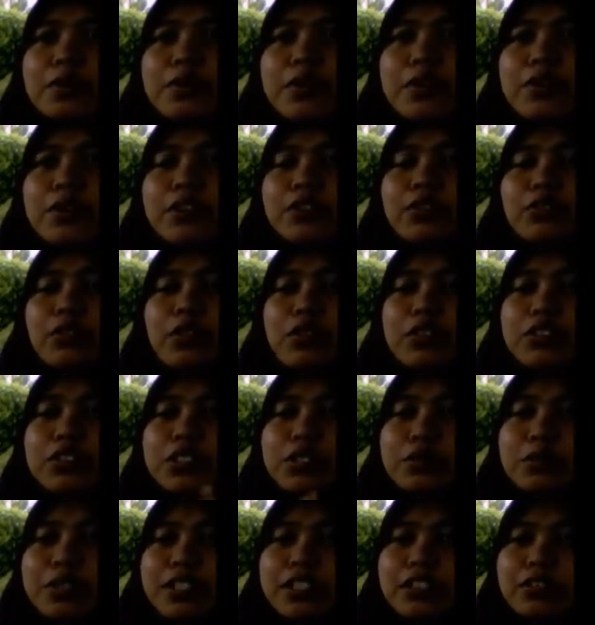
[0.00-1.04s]
we want to
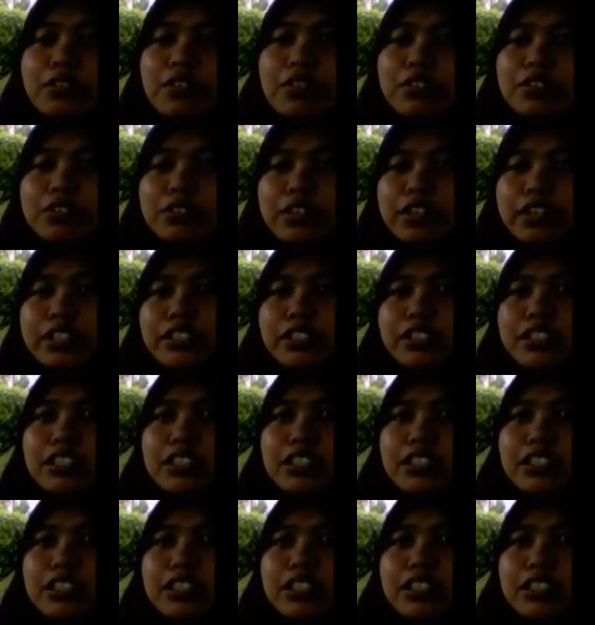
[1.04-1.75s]
consume it or not.